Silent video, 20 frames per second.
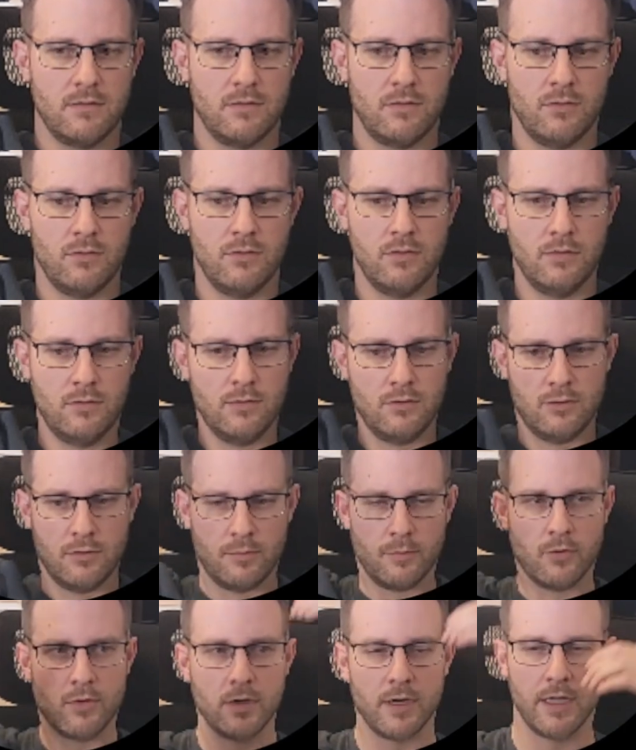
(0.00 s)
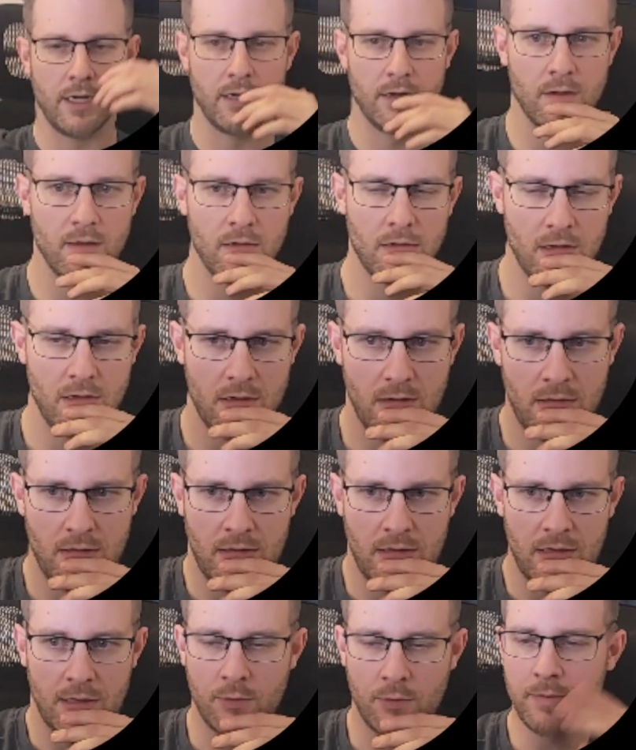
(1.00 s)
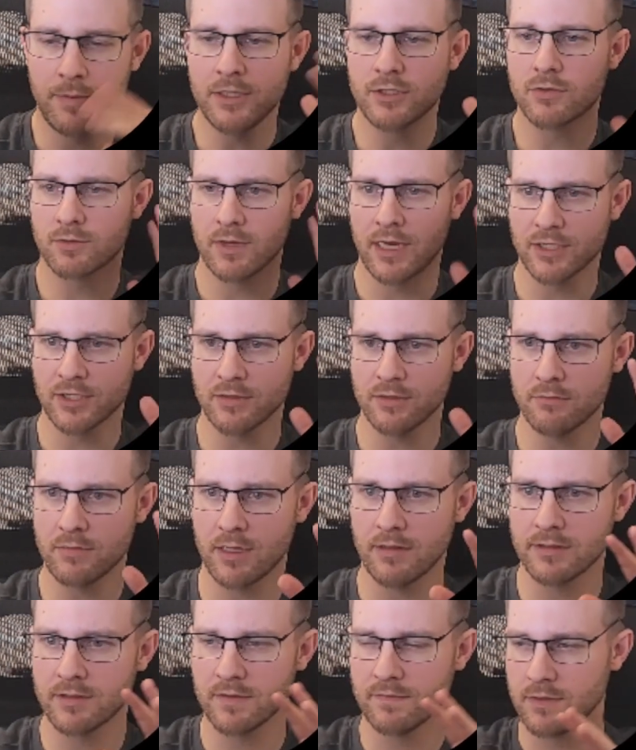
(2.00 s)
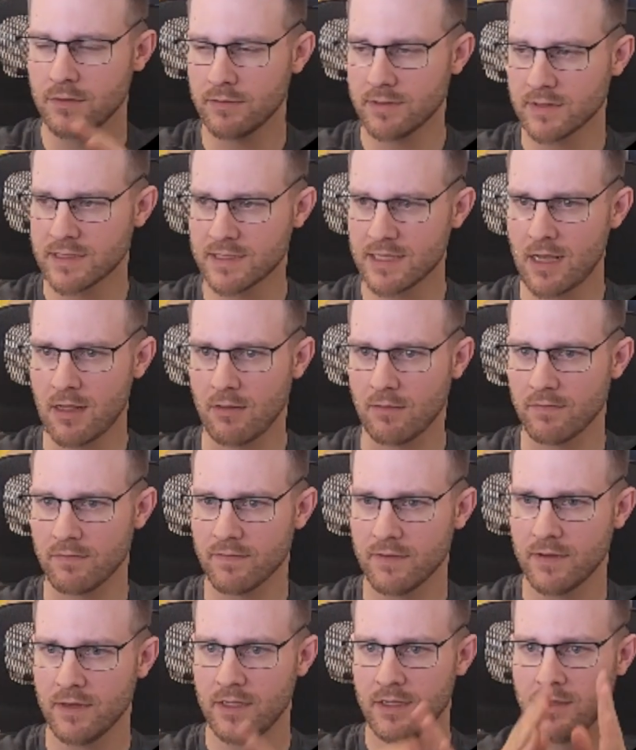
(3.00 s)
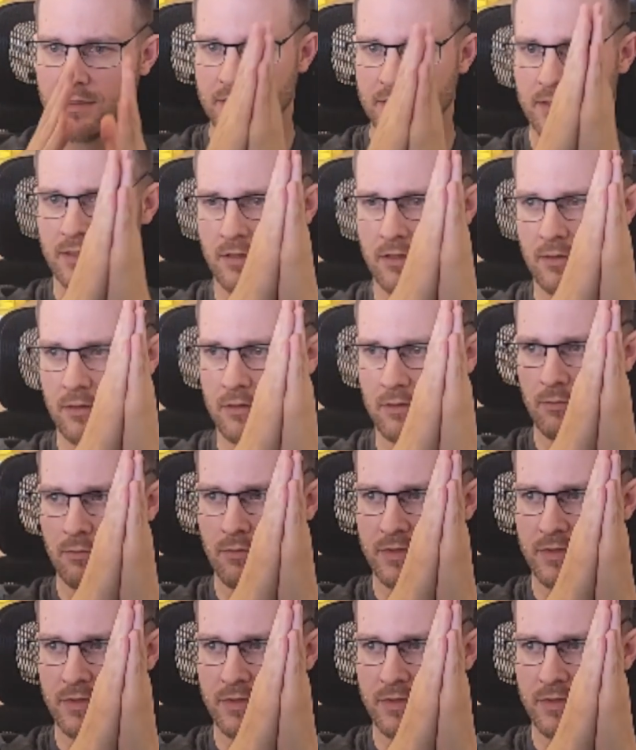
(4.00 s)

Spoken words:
Ooh, boy. It would be direction relative to itself. So we're